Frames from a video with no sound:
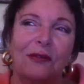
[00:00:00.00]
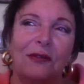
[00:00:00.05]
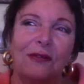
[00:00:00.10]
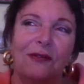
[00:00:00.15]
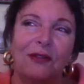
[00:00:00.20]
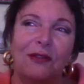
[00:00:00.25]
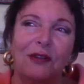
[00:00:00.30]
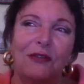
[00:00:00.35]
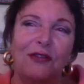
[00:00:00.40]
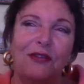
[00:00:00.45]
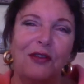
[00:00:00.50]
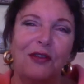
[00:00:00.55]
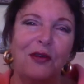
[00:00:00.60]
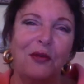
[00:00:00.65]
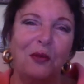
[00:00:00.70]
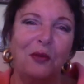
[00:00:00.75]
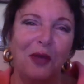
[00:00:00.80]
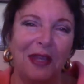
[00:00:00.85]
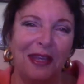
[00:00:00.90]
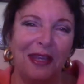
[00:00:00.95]
a
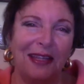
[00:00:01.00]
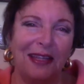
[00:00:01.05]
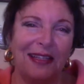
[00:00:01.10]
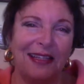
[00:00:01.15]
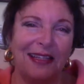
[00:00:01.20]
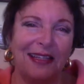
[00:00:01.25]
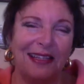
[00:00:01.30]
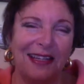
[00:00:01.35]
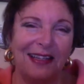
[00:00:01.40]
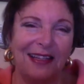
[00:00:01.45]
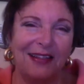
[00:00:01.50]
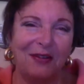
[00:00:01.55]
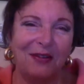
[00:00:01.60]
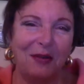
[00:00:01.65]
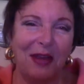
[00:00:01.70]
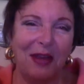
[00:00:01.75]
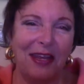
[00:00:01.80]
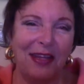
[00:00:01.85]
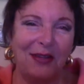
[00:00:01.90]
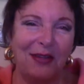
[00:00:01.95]
few weeks until
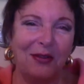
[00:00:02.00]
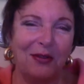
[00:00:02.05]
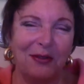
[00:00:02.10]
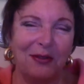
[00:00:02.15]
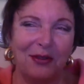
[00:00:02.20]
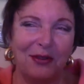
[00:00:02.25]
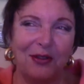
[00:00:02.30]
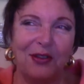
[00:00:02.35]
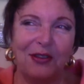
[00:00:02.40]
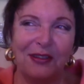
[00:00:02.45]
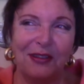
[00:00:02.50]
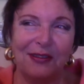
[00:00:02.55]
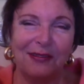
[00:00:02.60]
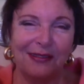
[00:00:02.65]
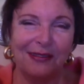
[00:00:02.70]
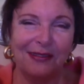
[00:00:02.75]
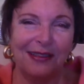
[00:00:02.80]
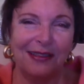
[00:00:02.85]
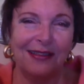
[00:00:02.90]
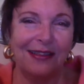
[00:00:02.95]
Grey Eagle sort of
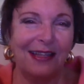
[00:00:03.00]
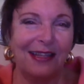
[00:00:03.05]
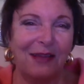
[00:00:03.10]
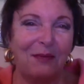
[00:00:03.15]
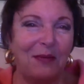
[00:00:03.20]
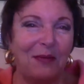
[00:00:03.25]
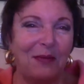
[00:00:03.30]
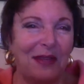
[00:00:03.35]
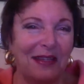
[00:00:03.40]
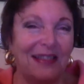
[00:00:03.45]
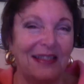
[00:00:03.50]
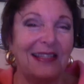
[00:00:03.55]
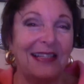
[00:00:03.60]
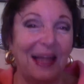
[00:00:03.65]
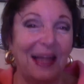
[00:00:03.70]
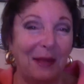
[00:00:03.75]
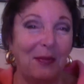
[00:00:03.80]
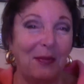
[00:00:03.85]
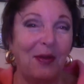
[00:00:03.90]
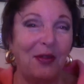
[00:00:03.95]
gave me a
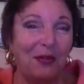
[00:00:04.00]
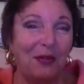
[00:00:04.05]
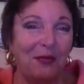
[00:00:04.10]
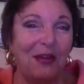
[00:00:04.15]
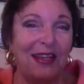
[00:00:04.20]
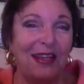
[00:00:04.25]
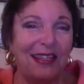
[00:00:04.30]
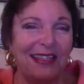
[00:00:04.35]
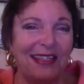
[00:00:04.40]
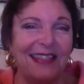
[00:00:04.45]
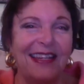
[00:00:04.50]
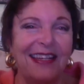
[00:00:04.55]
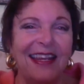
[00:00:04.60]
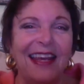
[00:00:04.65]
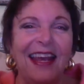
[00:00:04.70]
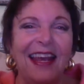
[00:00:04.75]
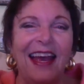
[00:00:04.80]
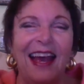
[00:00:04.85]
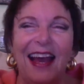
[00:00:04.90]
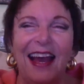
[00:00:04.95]
slap on the wrist
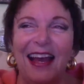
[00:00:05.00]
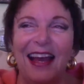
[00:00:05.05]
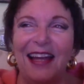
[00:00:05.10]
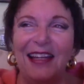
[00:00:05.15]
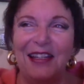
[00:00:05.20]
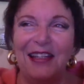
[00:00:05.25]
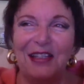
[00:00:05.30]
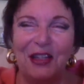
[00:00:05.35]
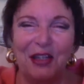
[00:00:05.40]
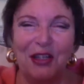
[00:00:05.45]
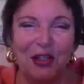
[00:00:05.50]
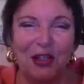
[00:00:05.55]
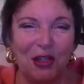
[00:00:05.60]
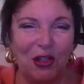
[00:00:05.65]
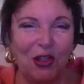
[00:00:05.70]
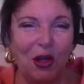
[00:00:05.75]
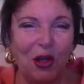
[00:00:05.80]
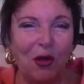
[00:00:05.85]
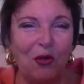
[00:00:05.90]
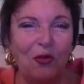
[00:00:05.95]
and
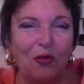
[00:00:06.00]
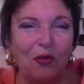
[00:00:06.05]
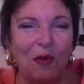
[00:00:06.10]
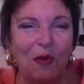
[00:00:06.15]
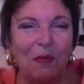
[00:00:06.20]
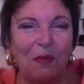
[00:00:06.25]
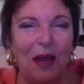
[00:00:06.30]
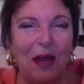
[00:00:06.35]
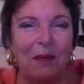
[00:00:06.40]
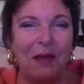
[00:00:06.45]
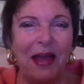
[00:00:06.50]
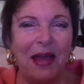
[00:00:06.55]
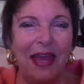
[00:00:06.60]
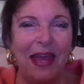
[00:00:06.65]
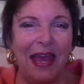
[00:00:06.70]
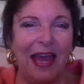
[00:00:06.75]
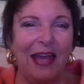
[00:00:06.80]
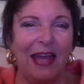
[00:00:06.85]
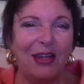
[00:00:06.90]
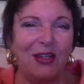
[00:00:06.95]
showed me by my
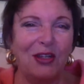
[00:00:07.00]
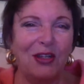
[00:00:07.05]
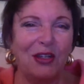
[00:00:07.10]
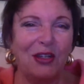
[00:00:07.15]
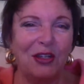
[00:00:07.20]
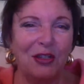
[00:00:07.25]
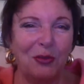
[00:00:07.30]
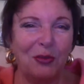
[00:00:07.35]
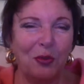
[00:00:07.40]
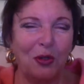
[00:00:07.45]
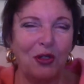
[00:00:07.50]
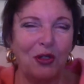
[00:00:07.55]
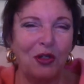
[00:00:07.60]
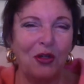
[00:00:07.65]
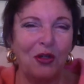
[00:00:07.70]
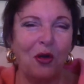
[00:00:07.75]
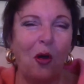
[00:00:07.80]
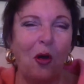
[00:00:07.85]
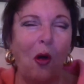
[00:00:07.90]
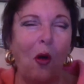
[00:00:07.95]
actions what an
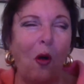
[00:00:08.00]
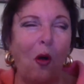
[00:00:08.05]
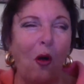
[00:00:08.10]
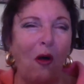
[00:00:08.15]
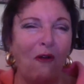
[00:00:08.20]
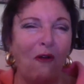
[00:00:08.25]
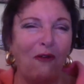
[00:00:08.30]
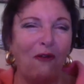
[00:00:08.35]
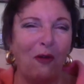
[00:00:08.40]
awful